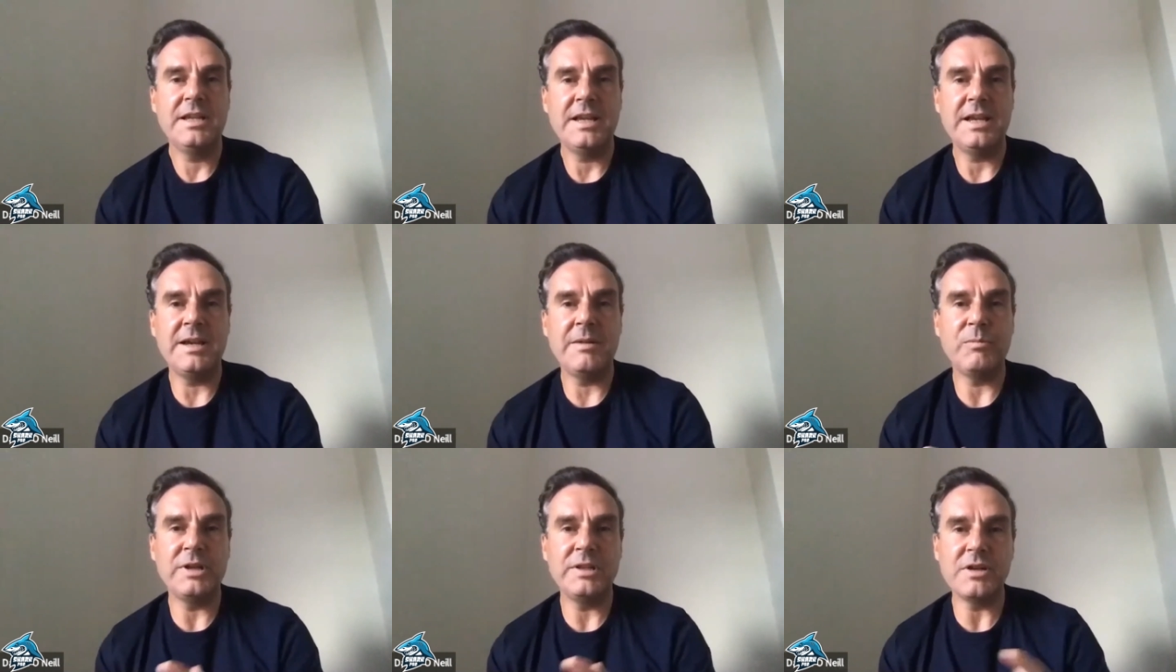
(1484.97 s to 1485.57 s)

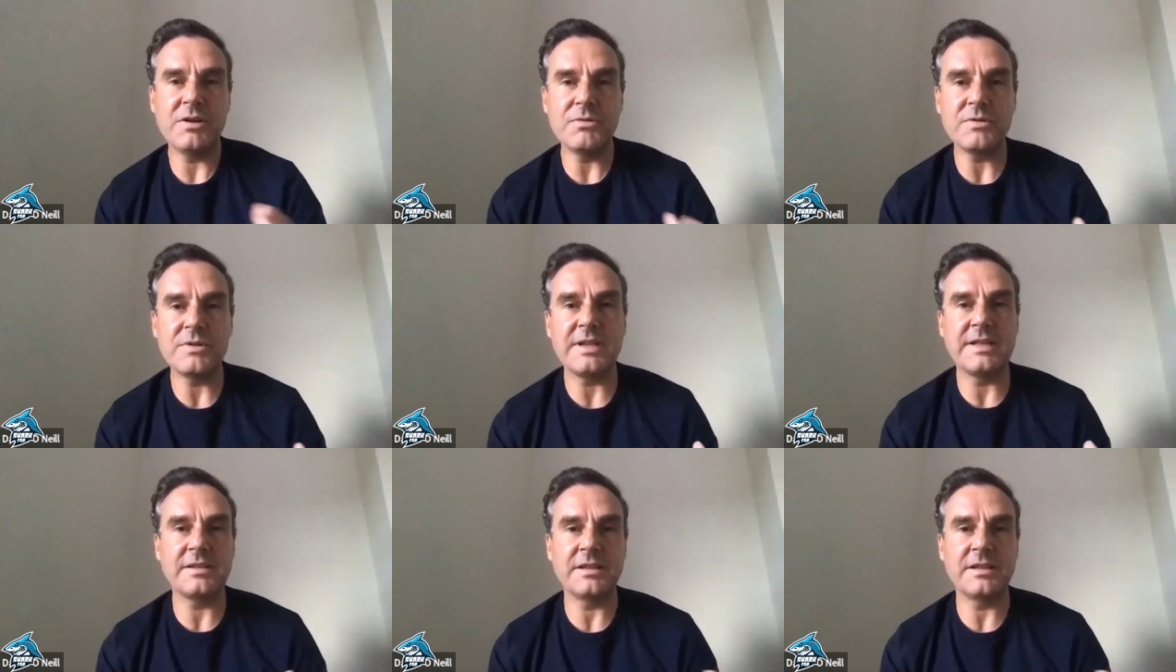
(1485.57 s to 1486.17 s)
and we don't,
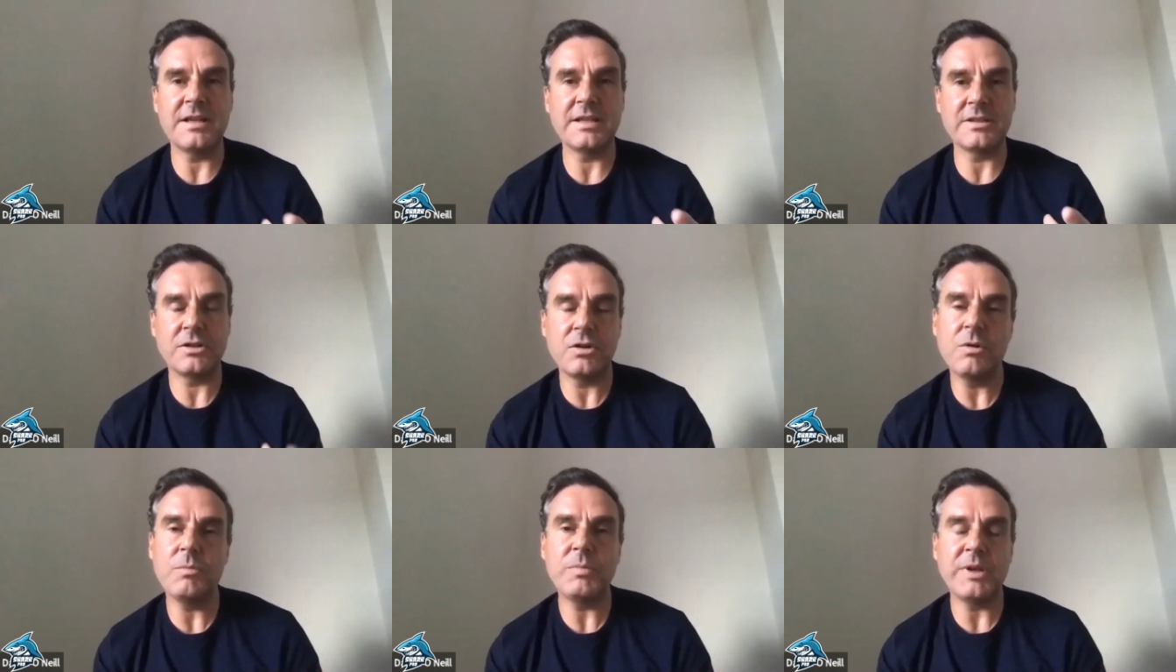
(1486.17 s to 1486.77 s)
as a as a
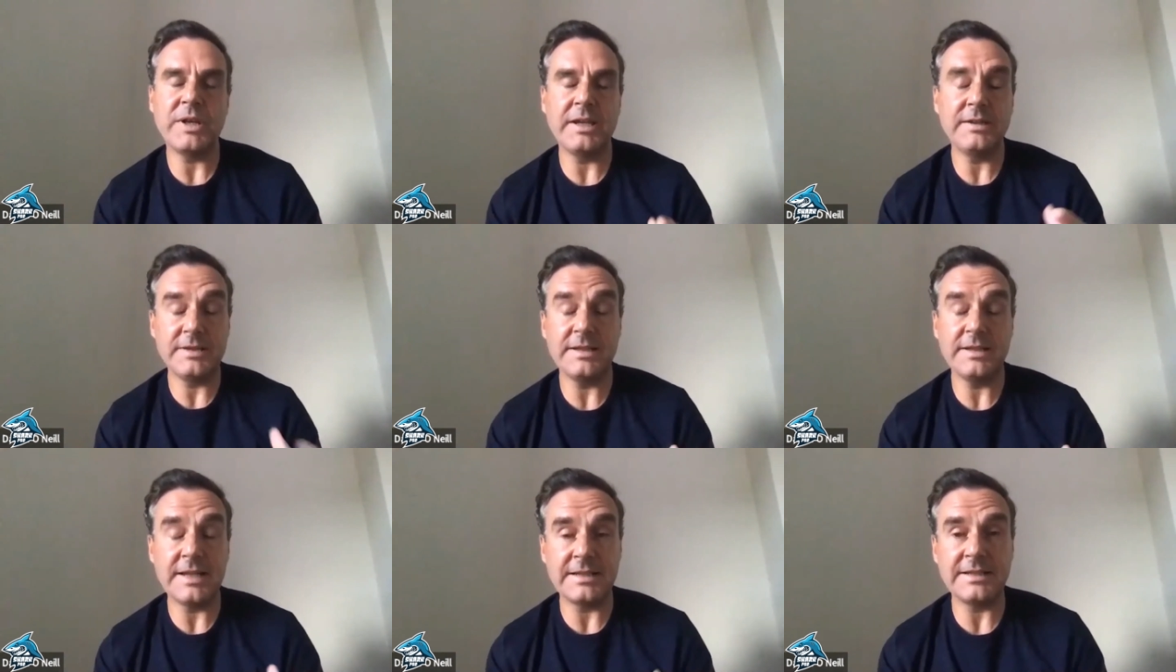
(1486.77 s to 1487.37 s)
company,
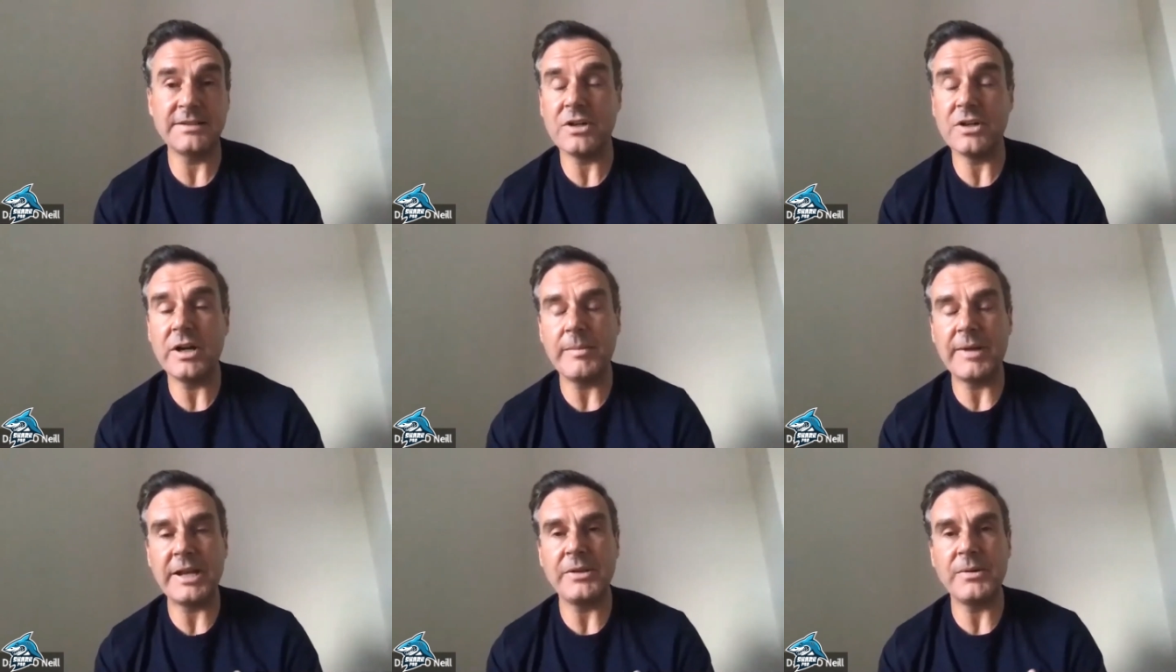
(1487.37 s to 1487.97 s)
didn't at the
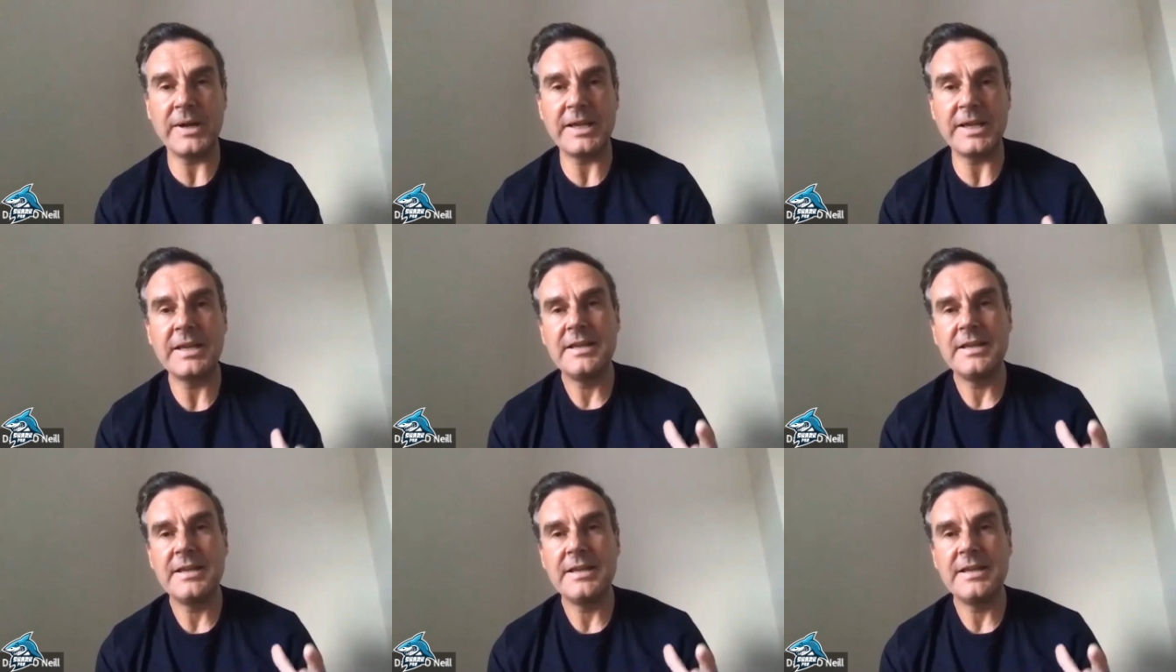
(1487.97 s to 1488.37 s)
time anyway,